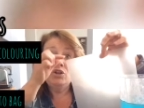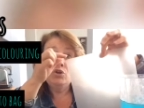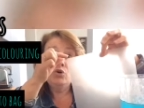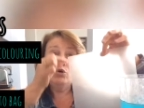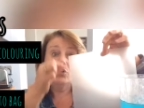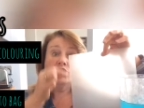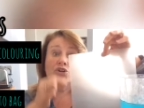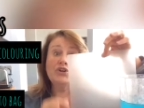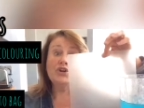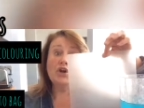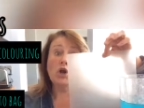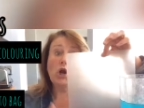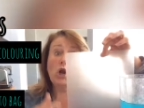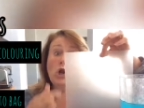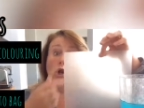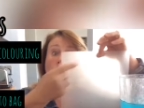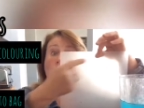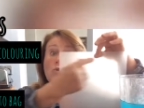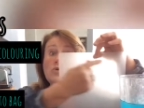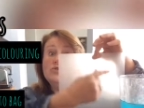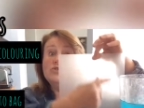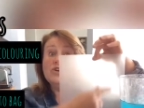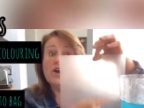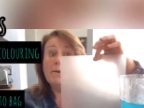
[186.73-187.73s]
in order to
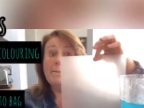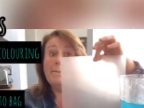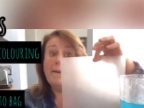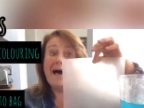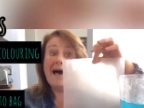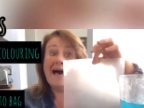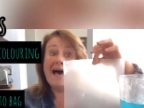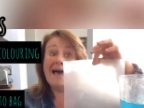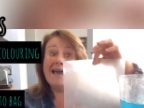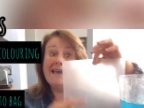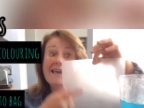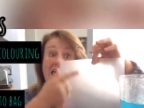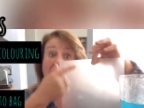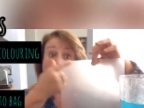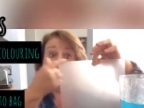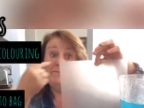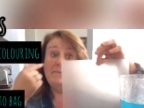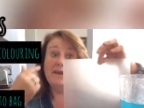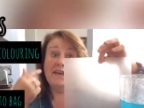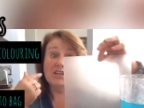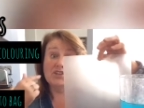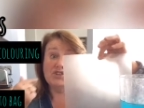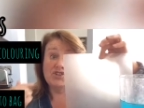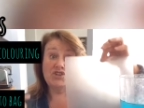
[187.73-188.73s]
close our bag and
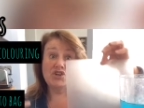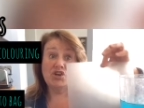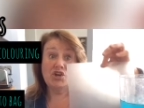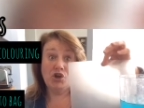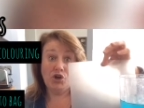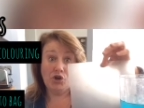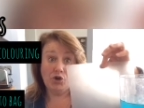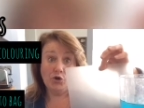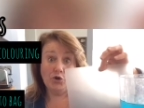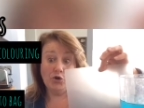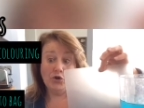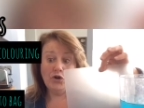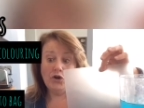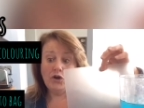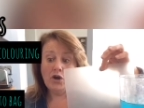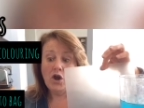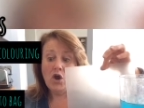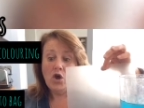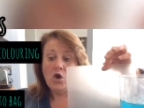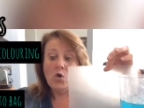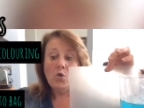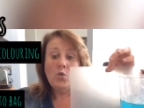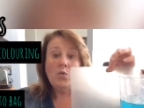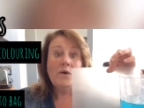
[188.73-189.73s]
make it secure,
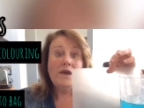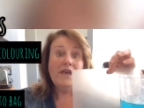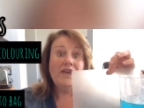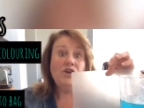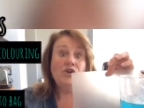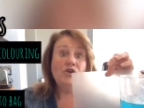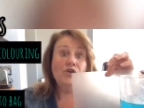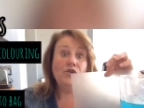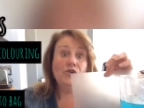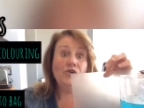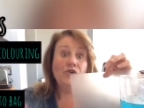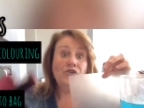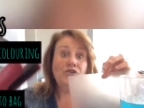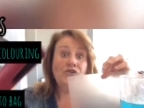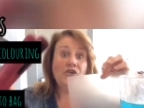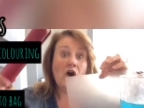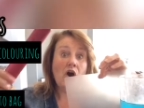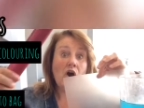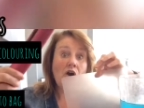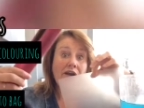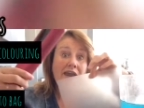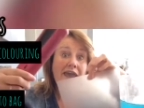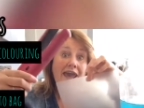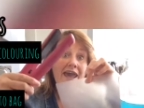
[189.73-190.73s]
we use
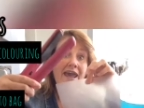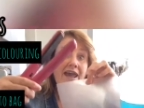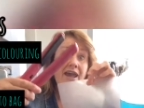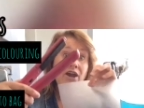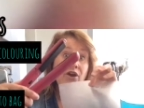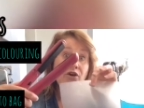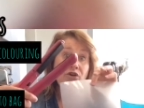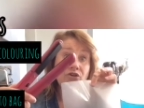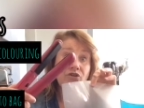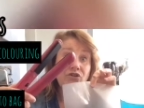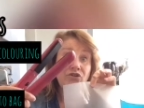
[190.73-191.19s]
our hair